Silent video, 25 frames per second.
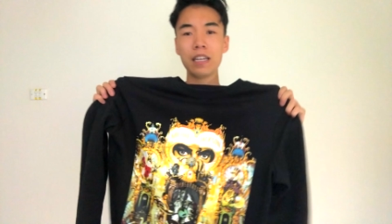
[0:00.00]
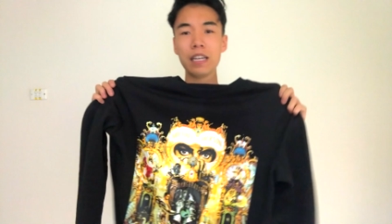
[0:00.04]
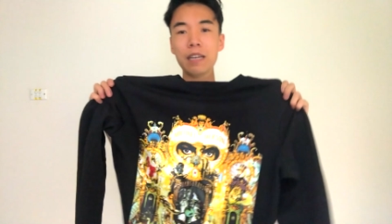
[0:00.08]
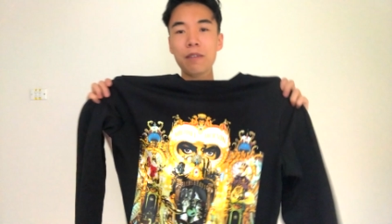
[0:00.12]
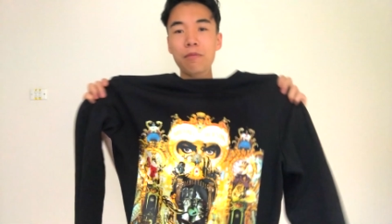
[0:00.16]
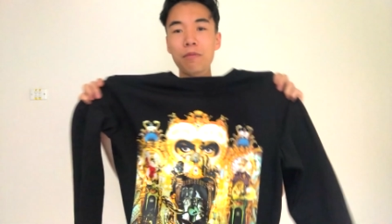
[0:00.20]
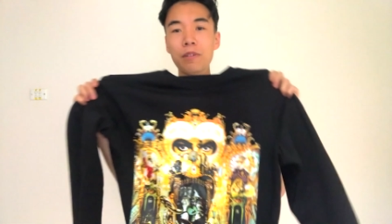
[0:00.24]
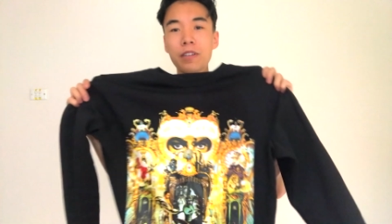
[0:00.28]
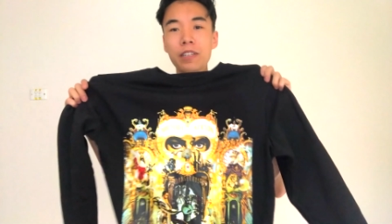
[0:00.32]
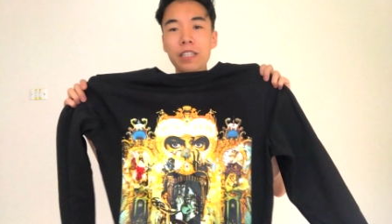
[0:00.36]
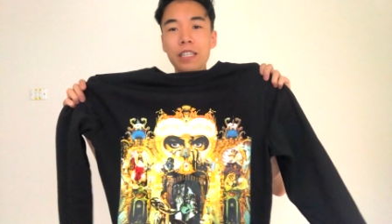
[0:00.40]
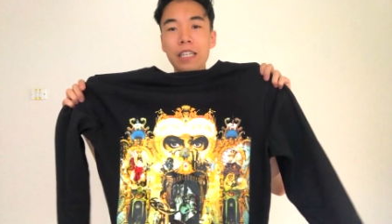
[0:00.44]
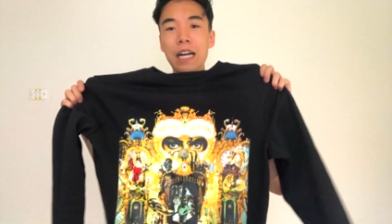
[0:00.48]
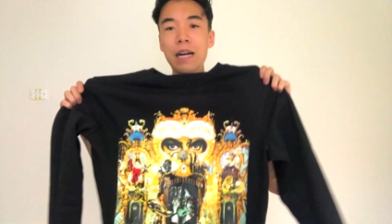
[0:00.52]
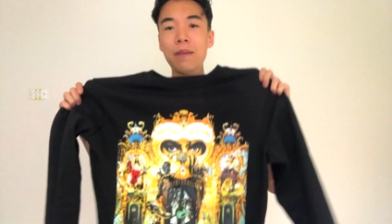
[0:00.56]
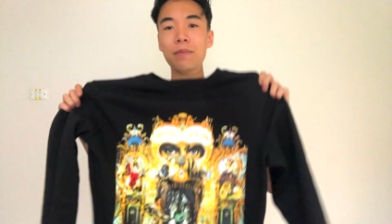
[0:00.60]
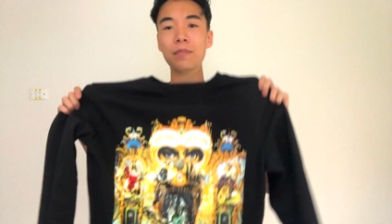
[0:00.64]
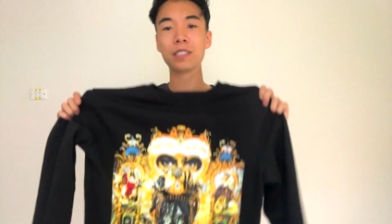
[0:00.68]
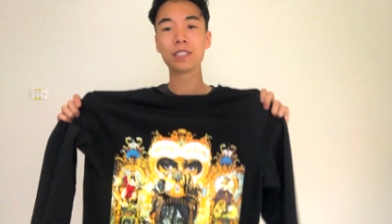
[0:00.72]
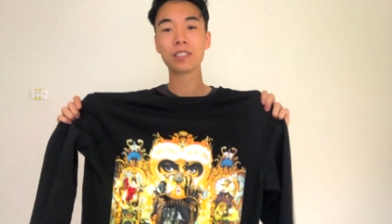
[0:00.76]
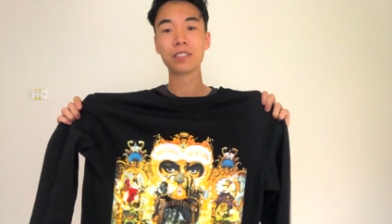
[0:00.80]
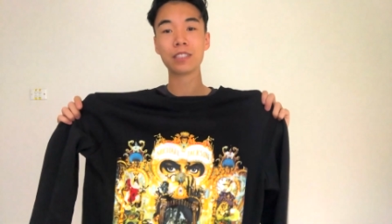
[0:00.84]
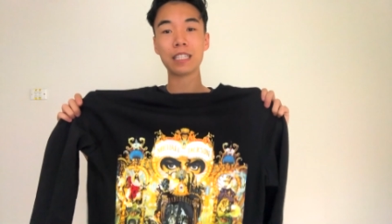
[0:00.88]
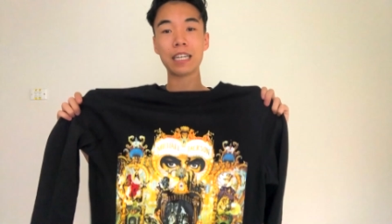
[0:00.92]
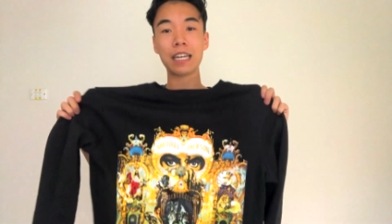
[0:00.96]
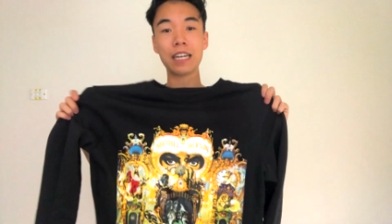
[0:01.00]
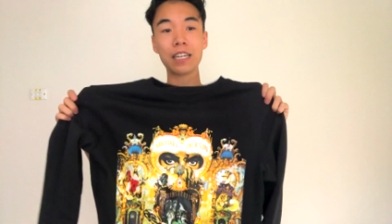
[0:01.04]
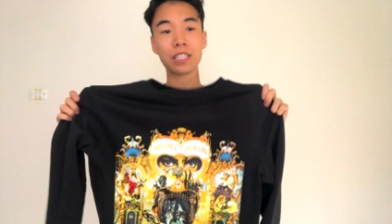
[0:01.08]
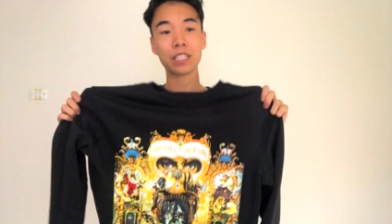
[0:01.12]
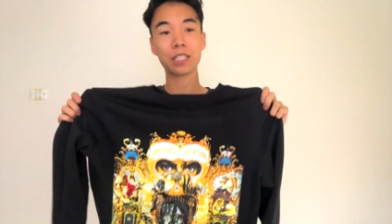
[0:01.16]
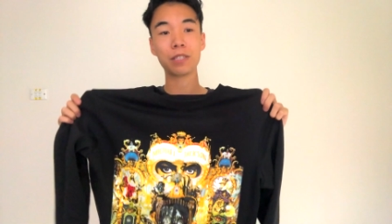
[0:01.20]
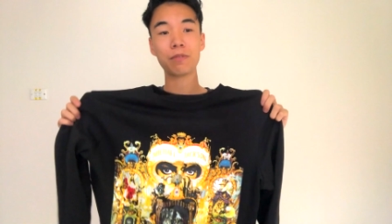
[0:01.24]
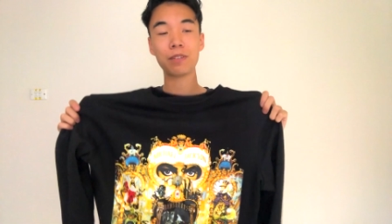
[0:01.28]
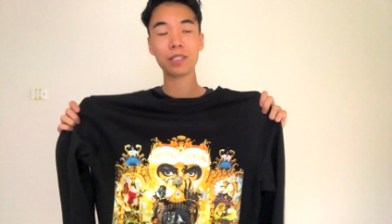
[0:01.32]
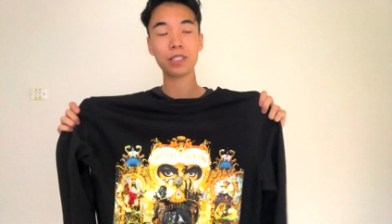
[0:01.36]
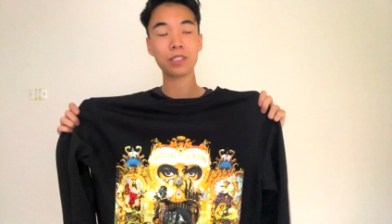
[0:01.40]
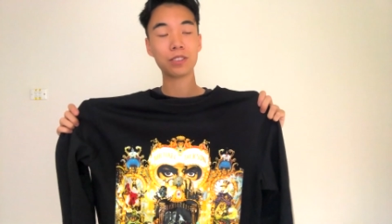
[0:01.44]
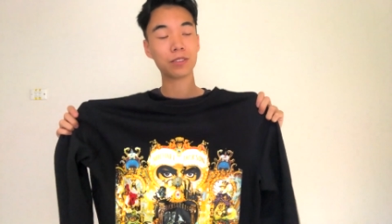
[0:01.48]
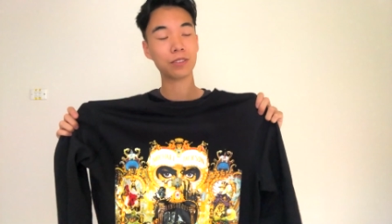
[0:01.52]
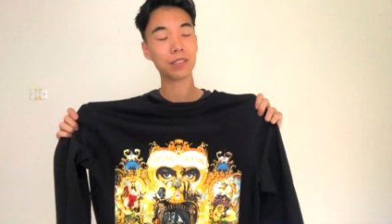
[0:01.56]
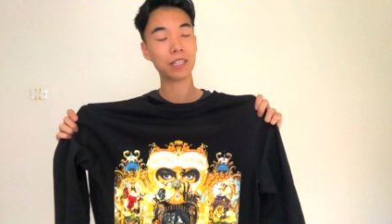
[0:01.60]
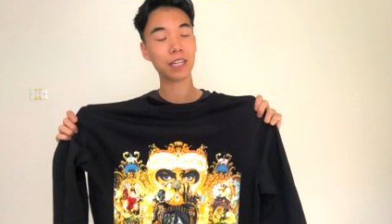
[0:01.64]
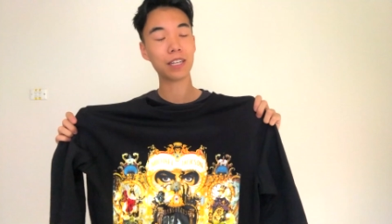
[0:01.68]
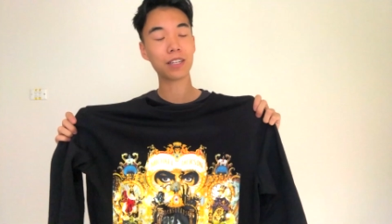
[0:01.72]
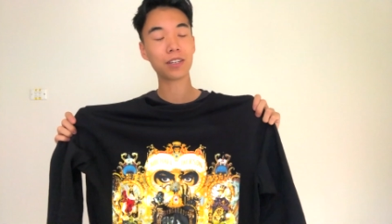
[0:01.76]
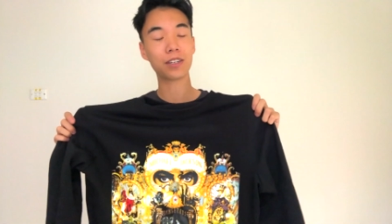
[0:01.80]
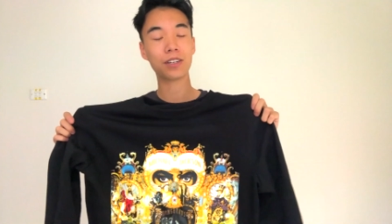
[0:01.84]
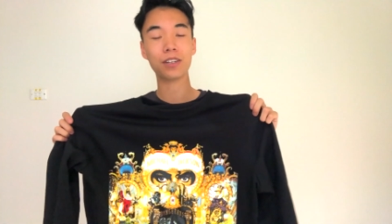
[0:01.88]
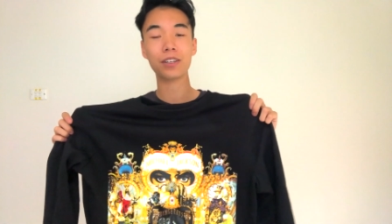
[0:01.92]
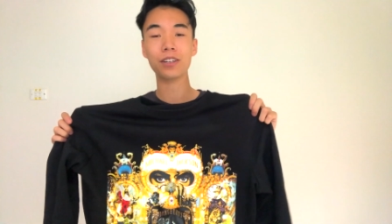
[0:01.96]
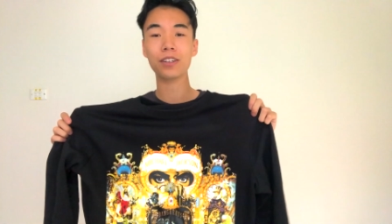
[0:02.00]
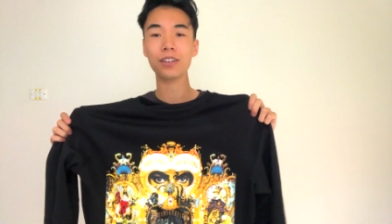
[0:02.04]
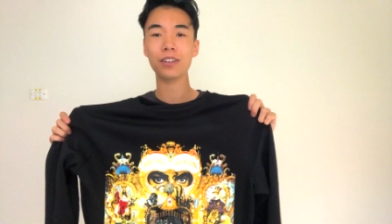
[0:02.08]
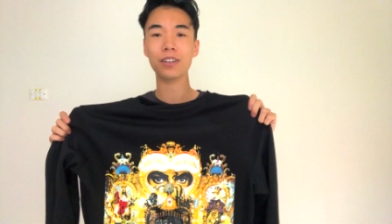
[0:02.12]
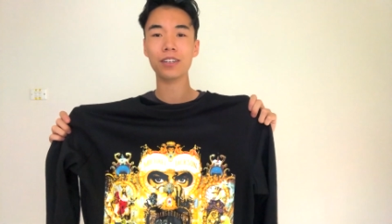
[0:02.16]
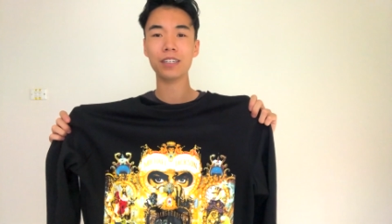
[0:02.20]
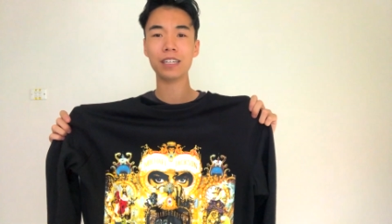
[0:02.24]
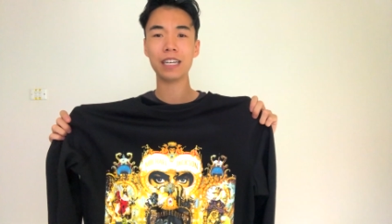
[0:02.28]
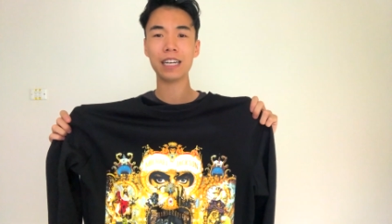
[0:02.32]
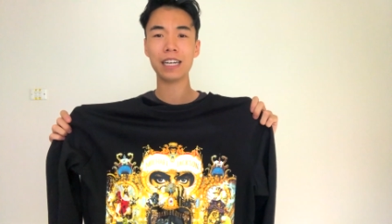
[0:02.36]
in one of the garments because I actually went to another Cotton On